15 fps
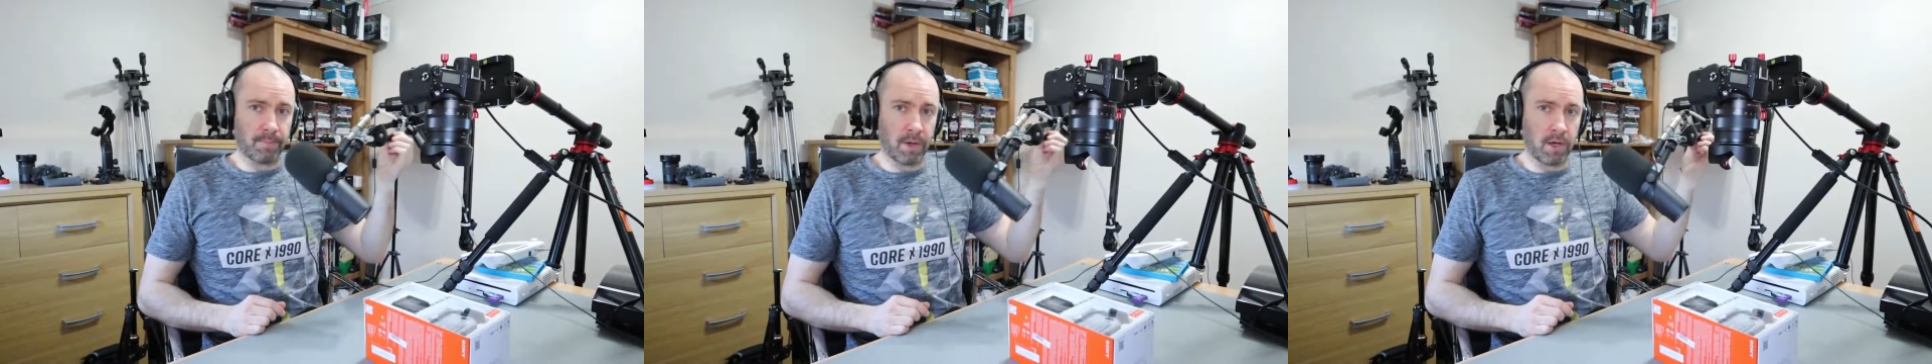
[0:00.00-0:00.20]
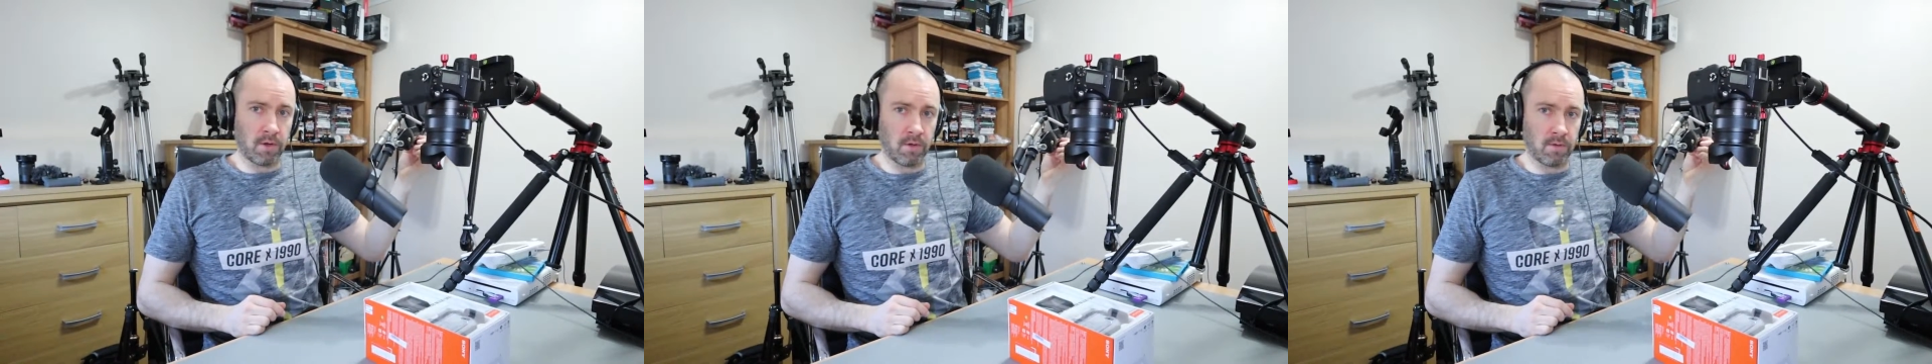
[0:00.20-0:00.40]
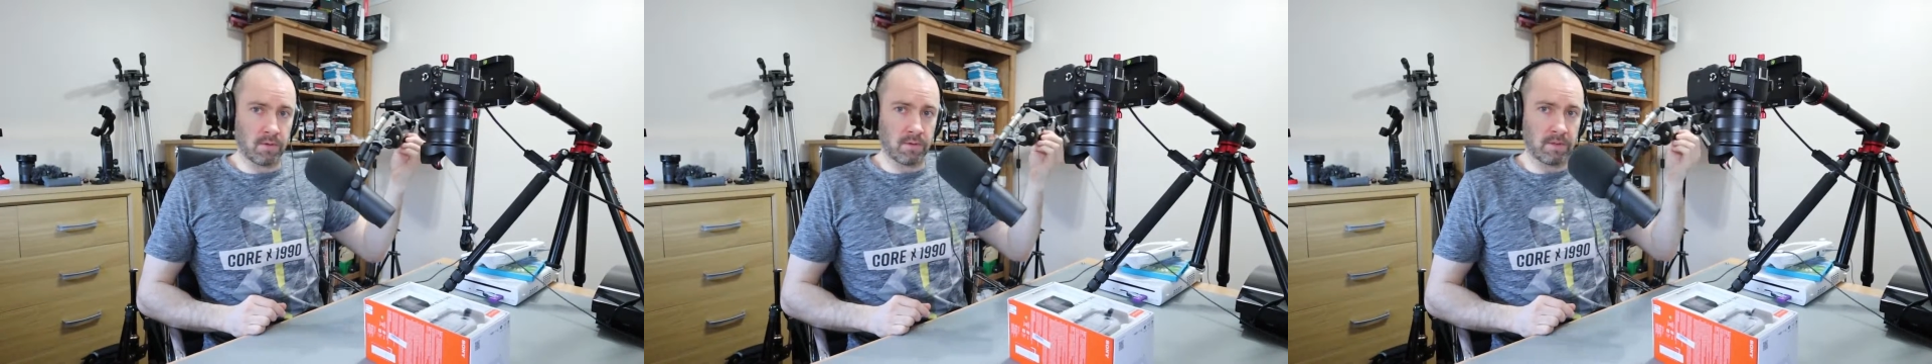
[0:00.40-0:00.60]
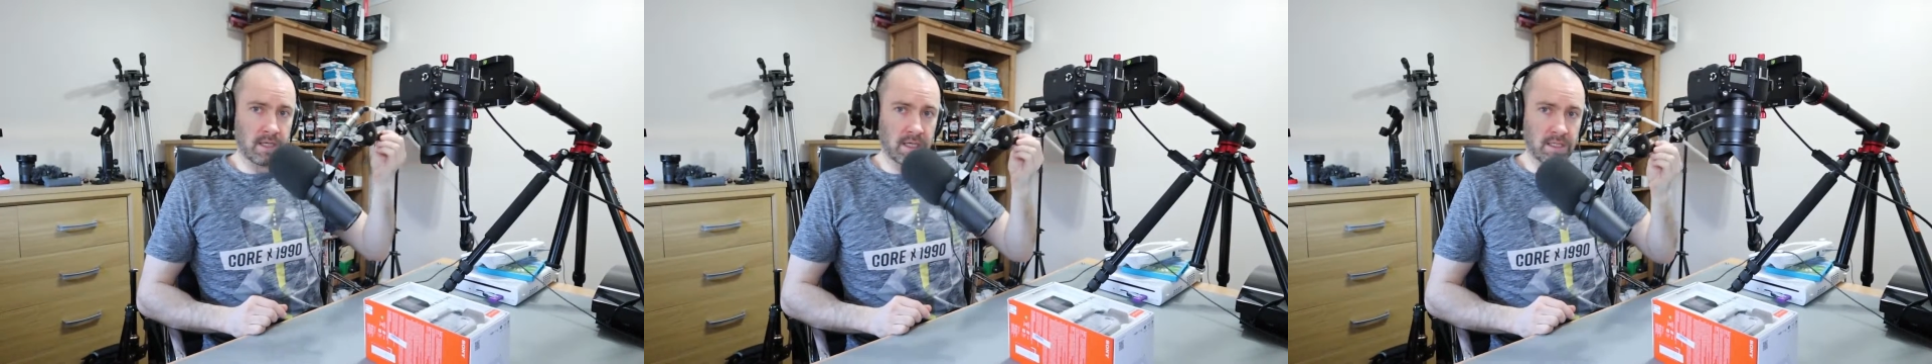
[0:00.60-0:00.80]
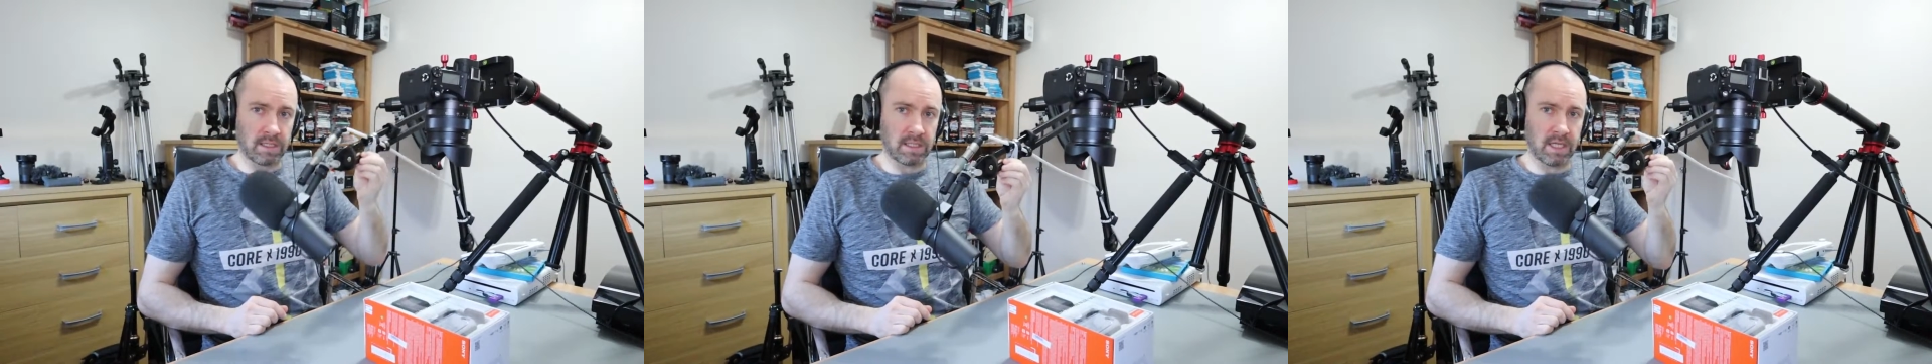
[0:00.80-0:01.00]
about,
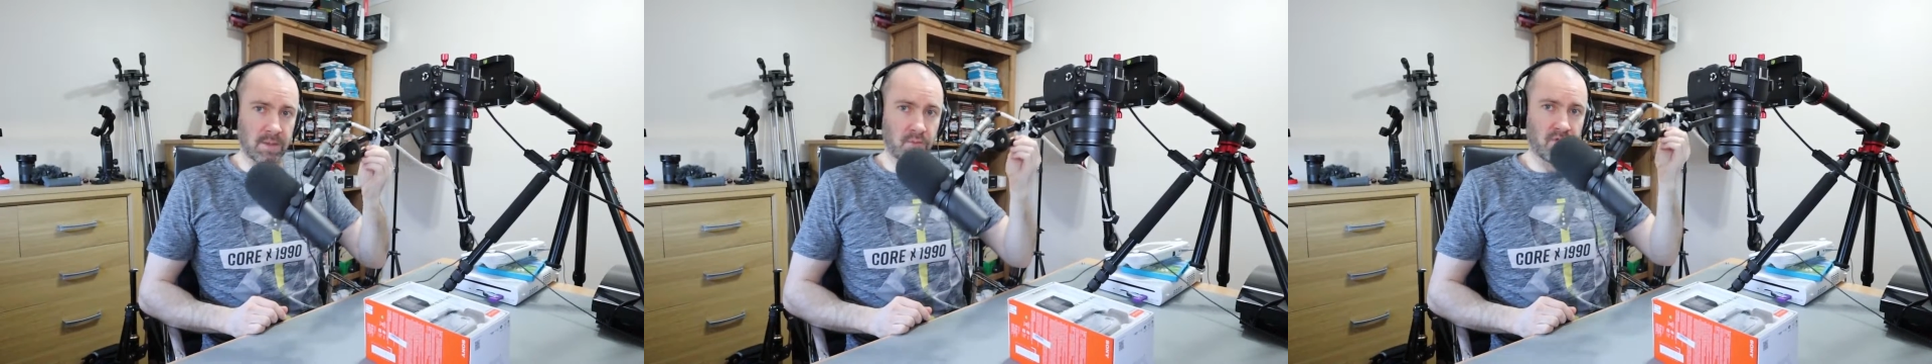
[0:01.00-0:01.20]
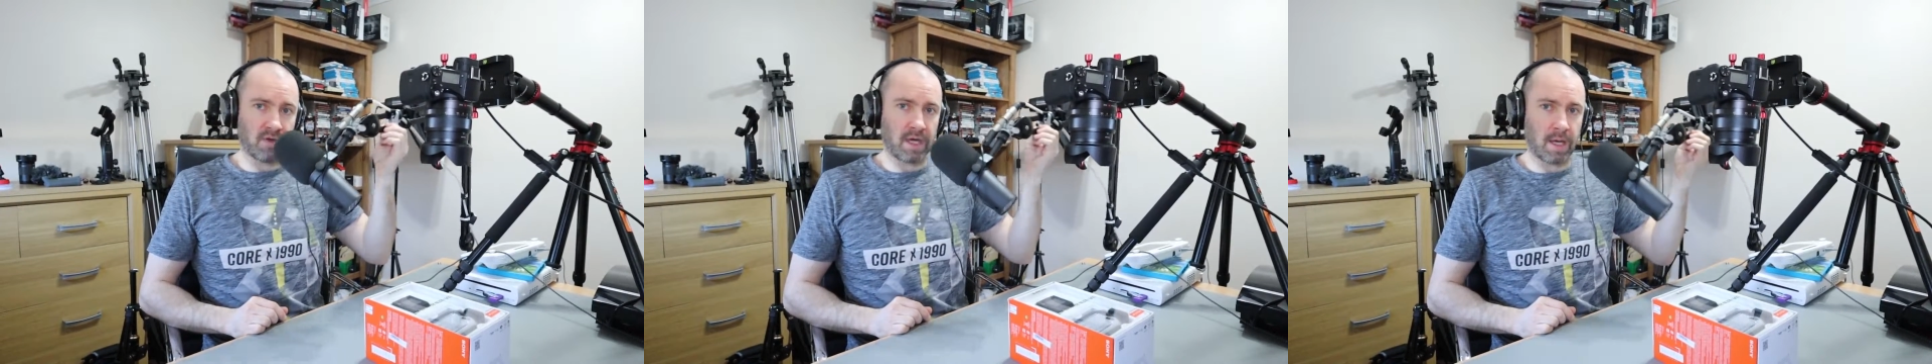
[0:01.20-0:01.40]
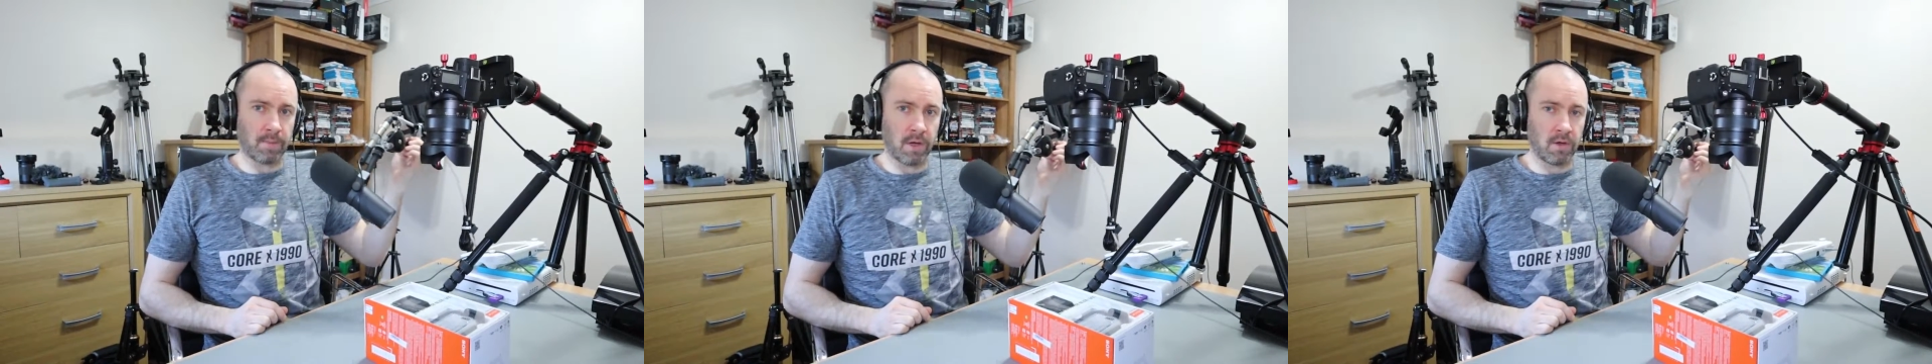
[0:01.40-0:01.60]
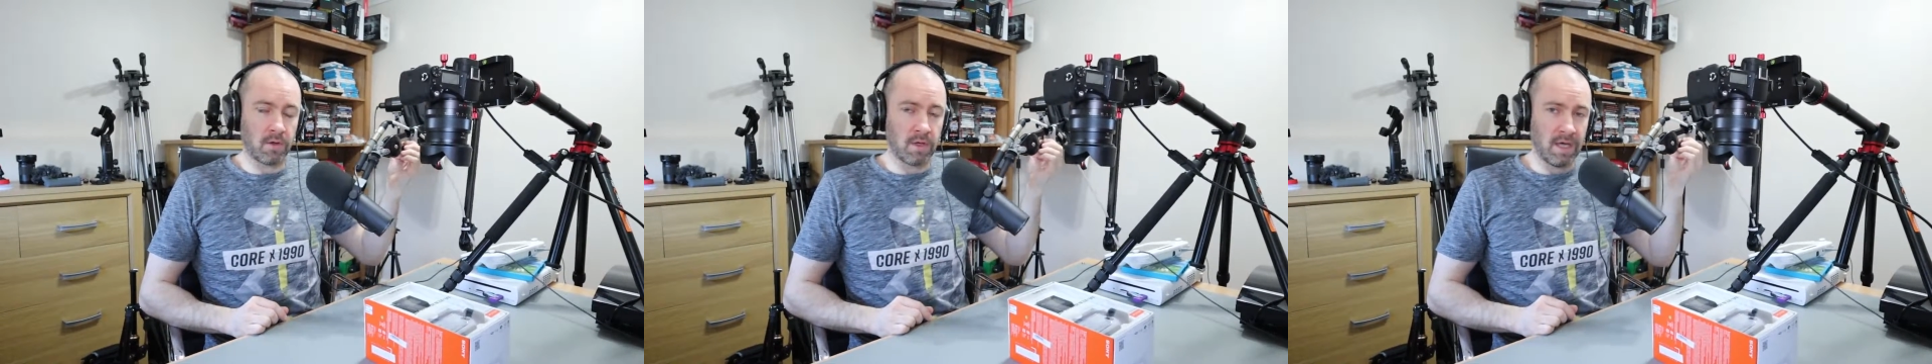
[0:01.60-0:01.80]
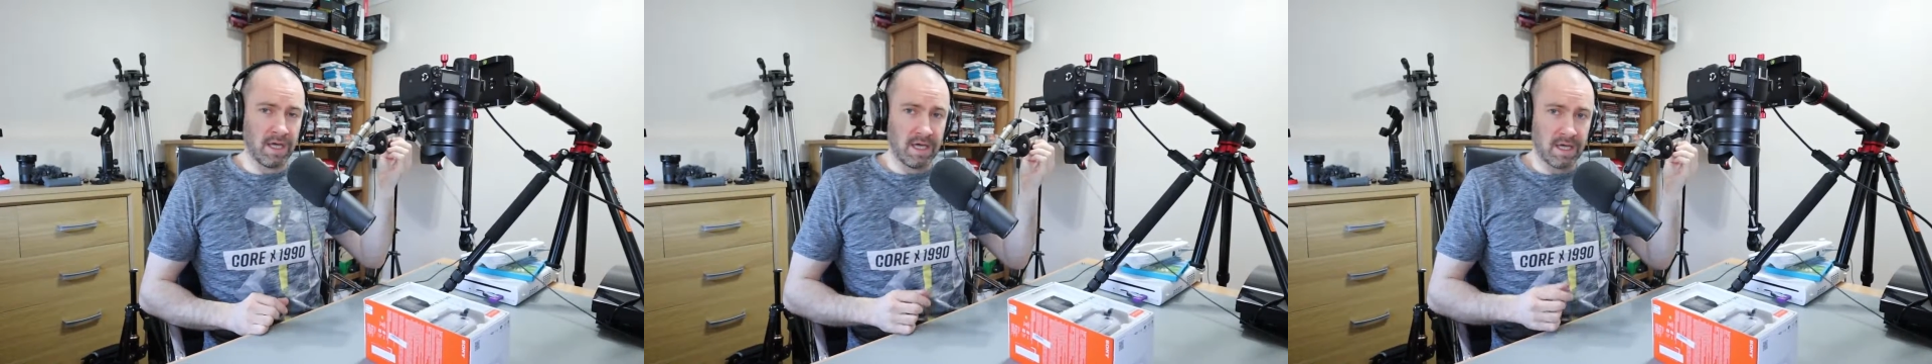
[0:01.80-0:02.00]
you can see I'm moving it about.